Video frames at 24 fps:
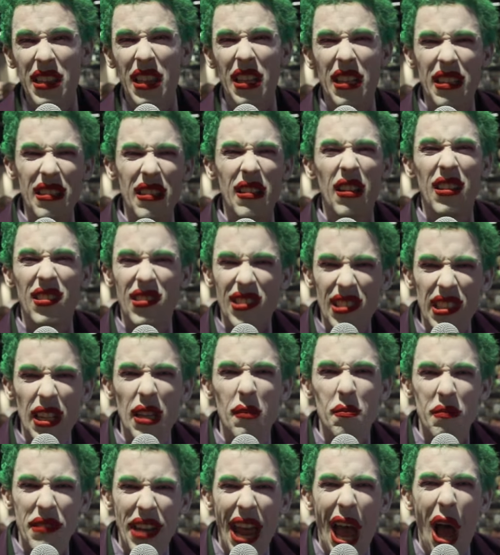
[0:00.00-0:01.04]
the, the
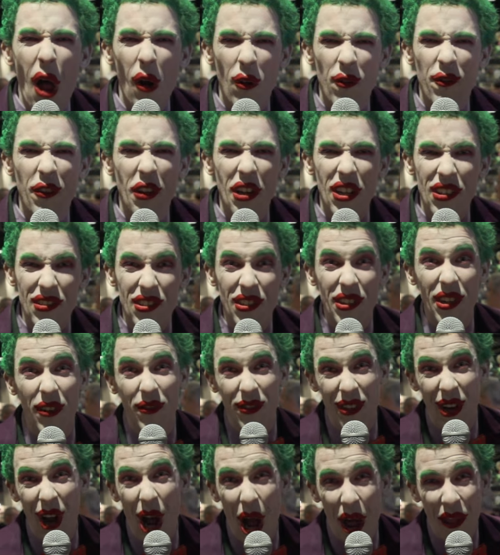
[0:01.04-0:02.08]
slimmed down version
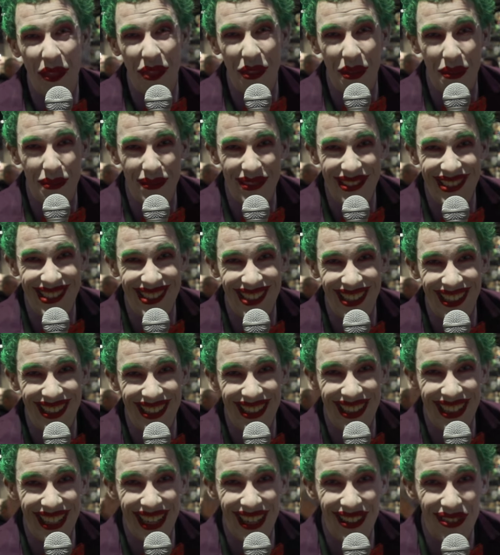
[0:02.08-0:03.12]
of Gotham
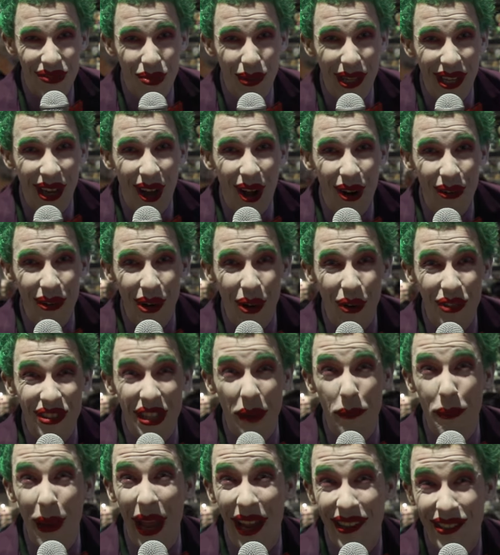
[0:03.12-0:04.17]
City, as we all know, it's
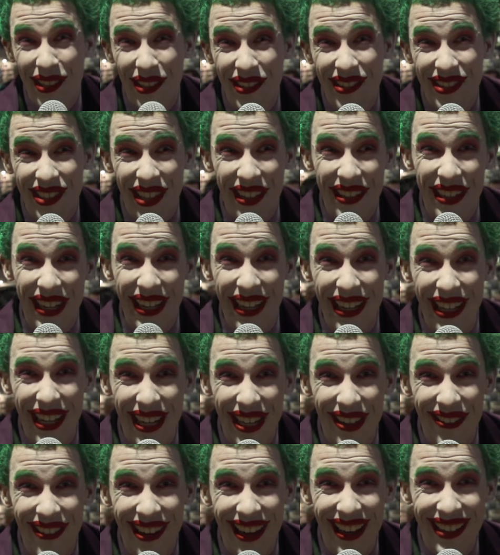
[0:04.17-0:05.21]
a better city,
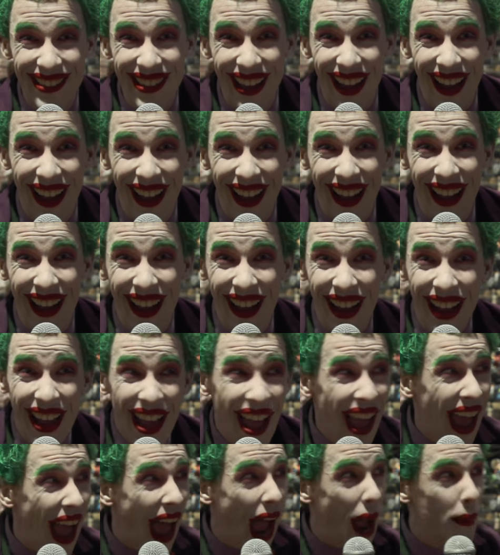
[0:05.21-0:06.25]
anyways.
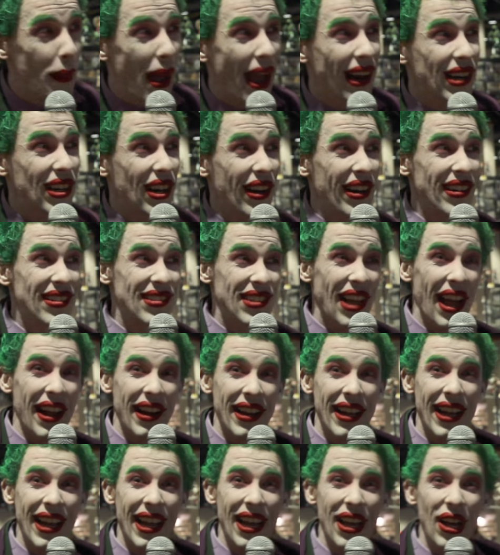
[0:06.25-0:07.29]
I'm actually
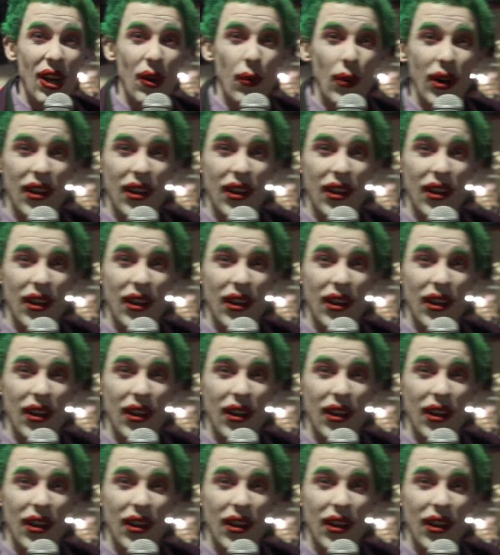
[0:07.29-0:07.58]
standing here